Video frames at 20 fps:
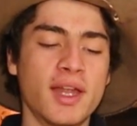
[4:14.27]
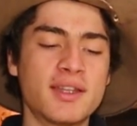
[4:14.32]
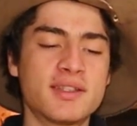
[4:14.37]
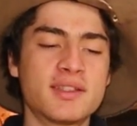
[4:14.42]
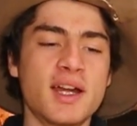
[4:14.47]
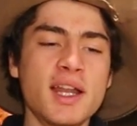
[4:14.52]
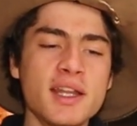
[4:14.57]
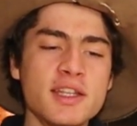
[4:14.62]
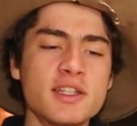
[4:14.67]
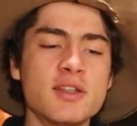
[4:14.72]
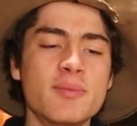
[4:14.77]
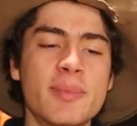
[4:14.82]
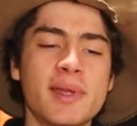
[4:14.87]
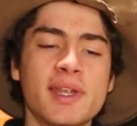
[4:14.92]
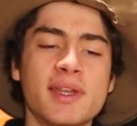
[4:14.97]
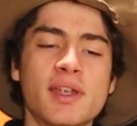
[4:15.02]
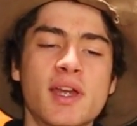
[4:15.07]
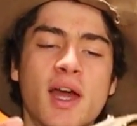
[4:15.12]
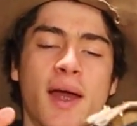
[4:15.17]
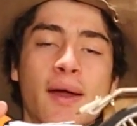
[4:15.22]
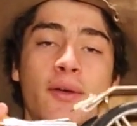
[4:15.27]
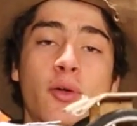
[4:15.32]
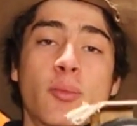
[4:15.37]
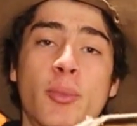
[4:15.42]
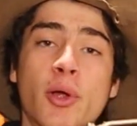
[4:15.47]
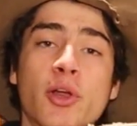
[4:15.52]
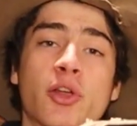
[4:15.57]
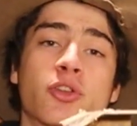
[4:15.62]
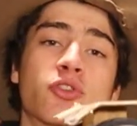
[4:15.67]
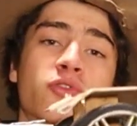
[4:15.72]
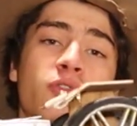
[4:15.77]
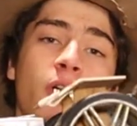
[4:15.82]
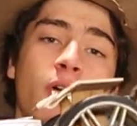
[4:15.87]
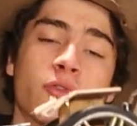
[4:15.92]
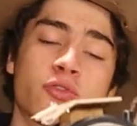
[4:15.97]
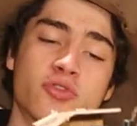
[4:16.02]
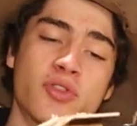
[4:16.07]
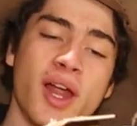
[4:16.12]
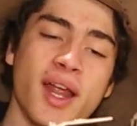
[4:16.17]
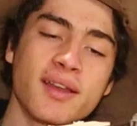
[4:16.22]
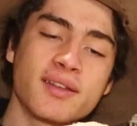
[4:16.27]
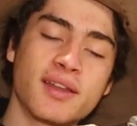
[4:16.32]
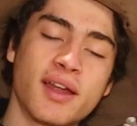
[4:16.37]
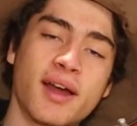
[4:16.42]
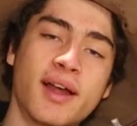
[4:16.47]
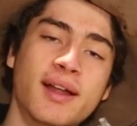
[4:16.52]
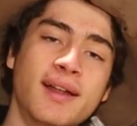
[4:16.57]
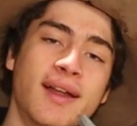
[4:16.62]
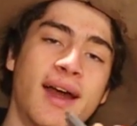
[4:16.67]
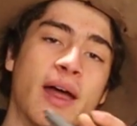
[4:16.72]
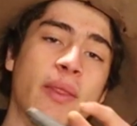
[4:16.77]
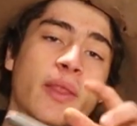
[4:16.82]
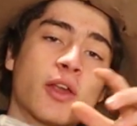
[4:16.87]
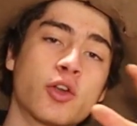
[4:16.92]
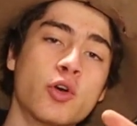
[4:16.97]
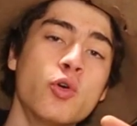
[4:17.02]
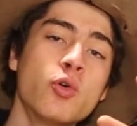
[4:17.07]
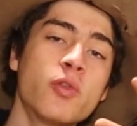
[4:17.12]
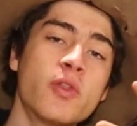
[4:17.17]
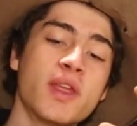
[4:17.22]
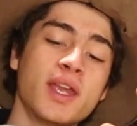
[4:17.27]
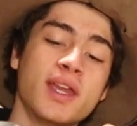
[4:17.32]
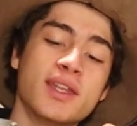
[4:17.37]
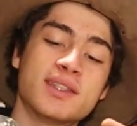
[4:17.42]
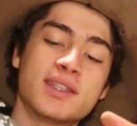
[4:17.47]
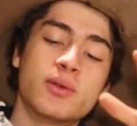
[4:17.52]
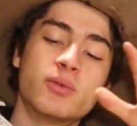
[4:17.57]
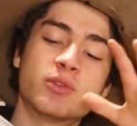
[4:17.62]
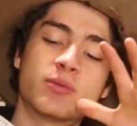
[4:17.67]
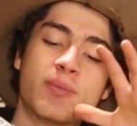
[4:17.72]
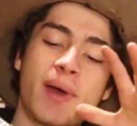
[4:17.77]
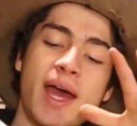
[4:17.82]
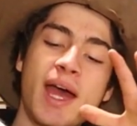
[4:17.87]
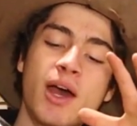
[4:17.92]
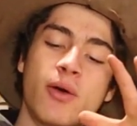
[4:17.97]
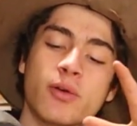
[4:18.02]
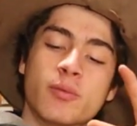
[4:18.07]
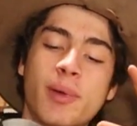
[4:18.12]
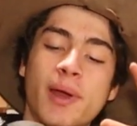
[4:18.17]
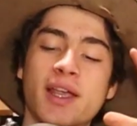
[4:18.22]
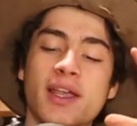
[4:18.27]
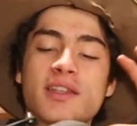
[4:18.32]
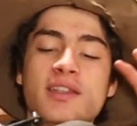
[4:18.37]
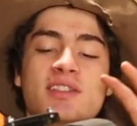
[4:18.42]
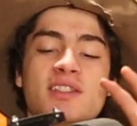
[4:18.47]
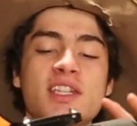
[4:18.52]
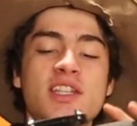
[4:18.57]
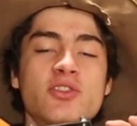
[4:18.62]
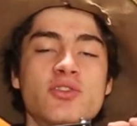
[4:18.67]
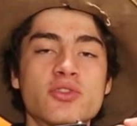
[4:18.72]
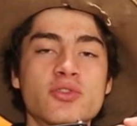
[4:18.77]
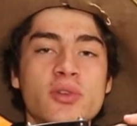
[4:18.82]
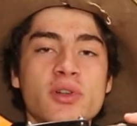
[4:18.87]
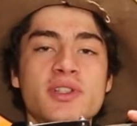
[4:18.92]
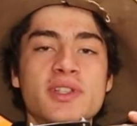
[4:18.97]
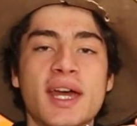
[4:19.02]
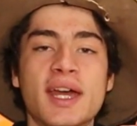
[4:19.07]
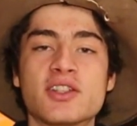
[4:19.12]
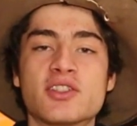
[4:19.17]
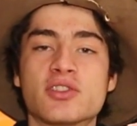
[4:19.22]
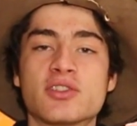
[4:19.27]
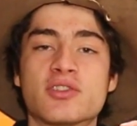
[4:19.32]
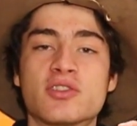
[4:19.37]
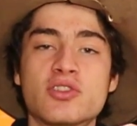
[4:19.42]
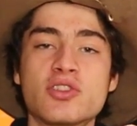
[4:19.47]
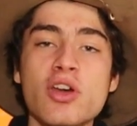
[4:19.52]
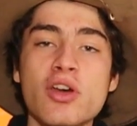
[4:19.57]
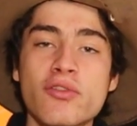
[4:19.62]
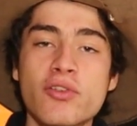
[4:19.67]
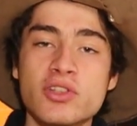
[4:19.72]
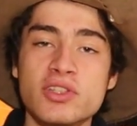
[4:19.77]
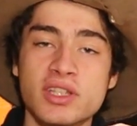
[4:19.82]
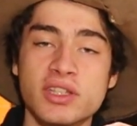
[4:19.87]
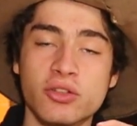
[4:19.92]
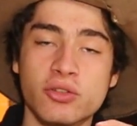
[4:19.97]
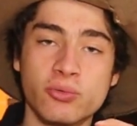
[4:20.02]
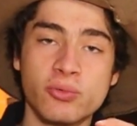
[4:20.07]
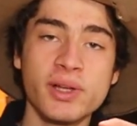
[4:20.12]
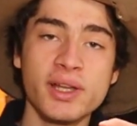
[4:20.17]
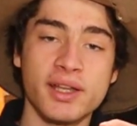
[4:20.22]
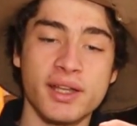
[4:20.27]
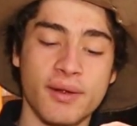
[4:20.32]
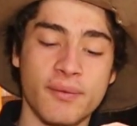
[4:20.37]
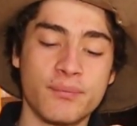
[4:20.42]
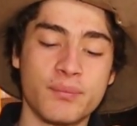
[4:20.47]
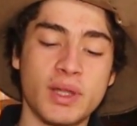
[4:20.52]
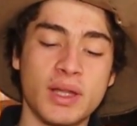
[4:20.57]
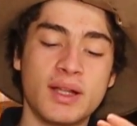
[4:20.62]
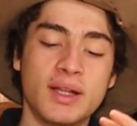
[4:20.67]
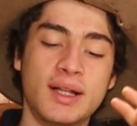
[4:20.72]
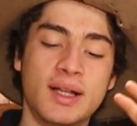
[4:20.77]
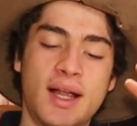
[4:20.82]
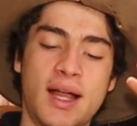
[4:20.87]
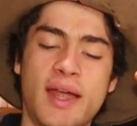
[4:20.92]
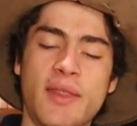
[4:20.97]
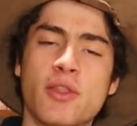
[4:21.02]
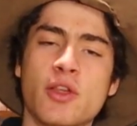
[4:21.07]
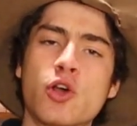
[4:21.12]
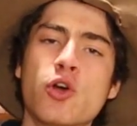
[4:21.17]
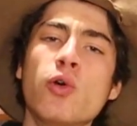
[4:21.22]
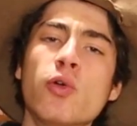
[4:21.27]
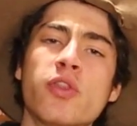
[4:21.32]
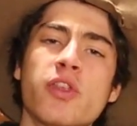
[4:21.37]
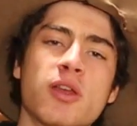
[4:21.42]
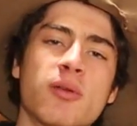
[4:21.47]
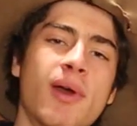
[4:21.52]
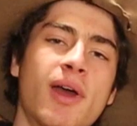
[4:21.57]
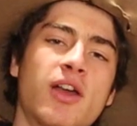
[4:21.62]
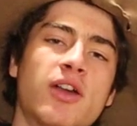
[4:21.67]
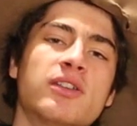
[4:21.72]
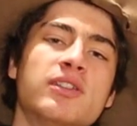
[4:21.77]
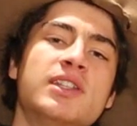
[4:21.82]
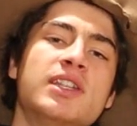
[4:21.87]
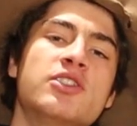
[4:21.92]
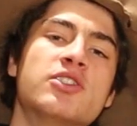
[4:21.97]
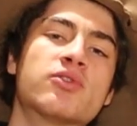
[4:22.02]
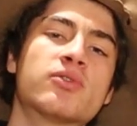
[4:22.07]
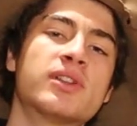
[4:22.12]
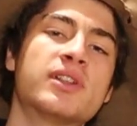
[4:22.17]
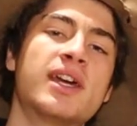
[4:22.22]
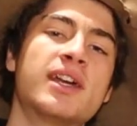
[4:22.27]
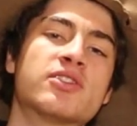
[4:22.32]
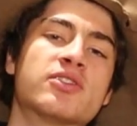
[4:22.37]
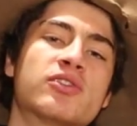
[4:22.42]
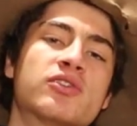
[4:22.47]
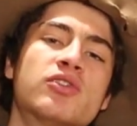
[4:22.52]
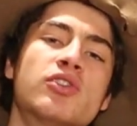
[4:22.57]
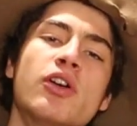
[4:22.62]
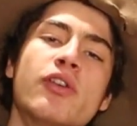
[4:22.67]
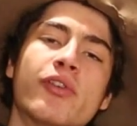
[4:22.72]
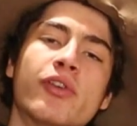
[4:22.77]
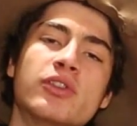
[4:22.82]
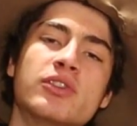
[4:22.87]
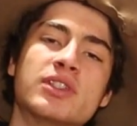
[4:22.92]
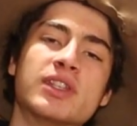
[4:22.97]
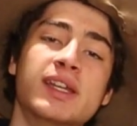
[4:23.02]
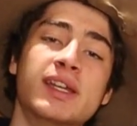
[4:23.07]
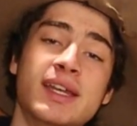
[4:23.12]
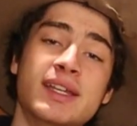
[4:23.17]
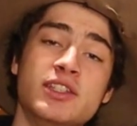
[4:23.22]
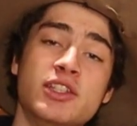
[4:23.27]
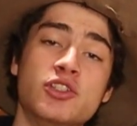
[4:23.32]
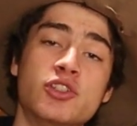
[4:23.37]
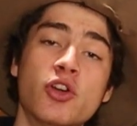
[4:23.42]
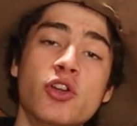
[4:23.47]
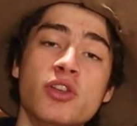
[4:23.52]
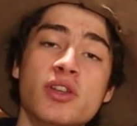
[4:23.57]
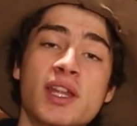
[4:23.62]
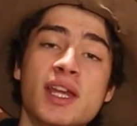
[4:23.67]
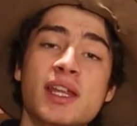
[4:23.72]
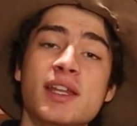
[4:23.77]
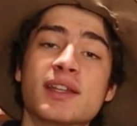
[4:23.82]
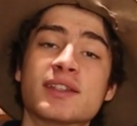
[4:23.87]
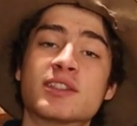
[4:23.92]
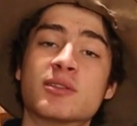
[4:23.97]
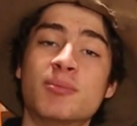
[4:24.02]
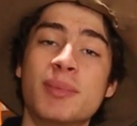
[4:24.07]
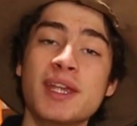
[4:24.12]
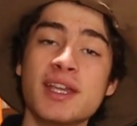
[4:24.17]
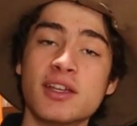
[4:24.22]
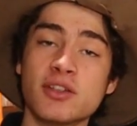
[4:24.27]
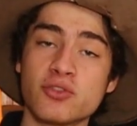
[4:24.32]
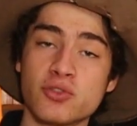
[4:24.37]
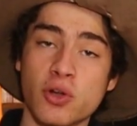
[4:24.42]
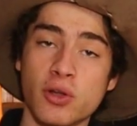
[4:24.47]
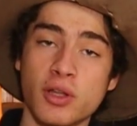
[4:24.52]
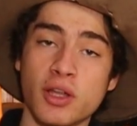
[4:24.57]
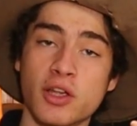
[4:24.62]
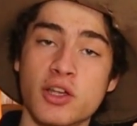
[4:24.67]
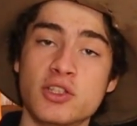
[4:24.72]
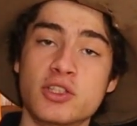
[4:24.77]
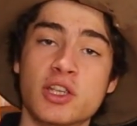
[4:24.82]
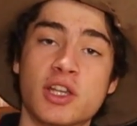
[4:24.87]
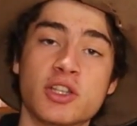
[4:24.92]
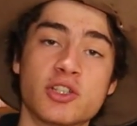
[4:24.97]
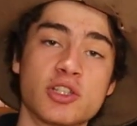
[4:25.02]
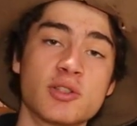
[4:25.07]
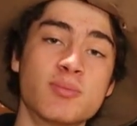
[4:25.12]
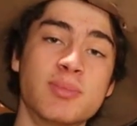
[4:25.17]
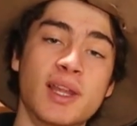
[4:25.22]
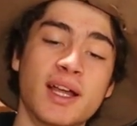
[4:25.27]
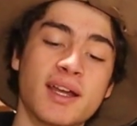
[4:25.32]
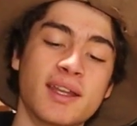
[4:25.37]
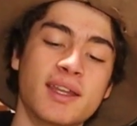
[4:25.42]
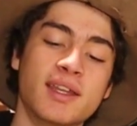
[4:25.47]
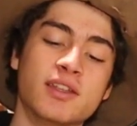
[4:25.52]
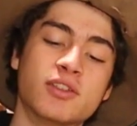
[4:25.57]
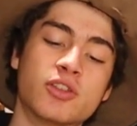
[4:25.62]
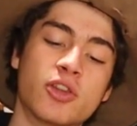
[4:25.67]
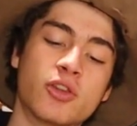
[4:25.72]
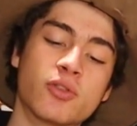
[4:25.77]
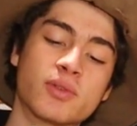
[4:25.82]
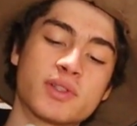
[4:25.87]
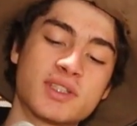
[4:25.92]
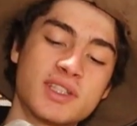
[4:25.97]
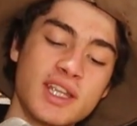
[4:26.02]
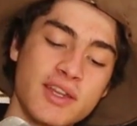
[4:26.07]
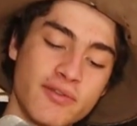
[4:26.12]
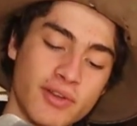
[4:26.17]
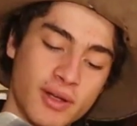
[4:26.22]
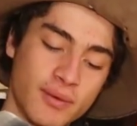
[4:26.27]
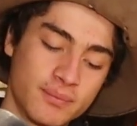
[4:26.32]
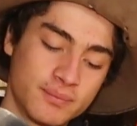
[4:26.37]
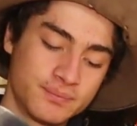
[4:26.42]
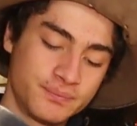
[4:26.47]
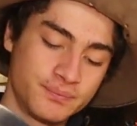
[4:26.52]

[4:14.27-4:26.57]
It started to be a remote control tractor, and the cool thing is it was powered by continuous rotation servos in the rear. And the cool thing about continuous rotation servos is you don't need a speed controller because you can just plug it into the receiver.